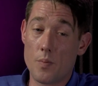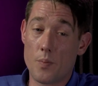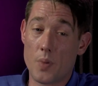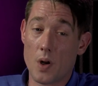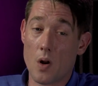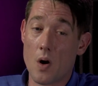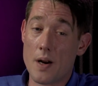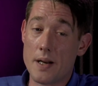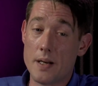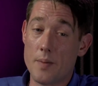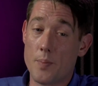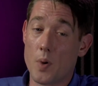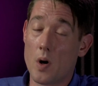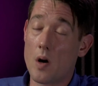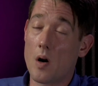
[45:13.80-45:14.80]

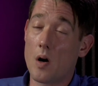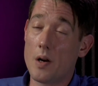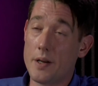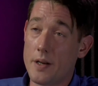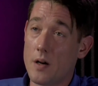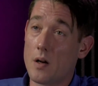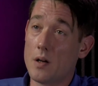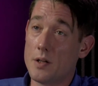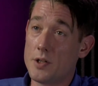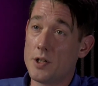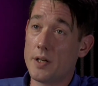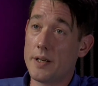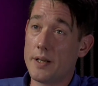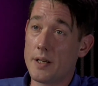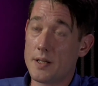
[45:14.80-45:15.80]
blinded by
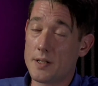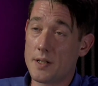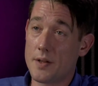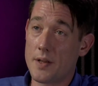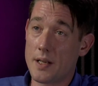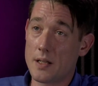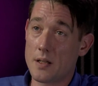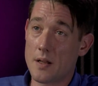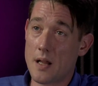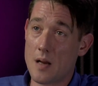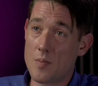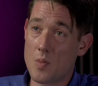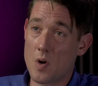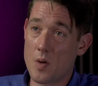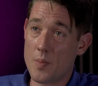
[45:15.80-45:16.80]
ideology as to think that
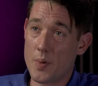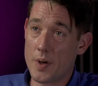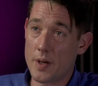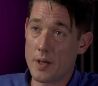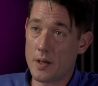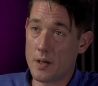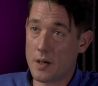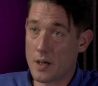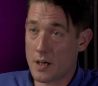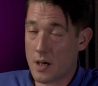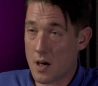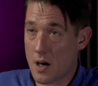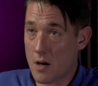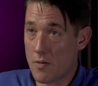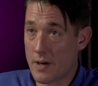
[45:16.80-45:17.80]
that might be
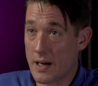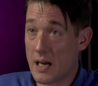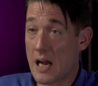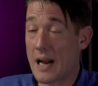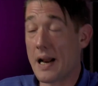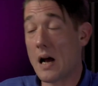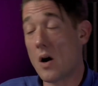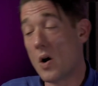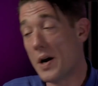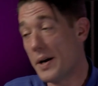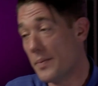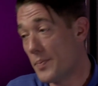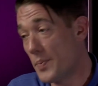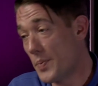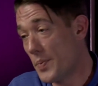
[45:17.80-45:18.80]
occurring. And I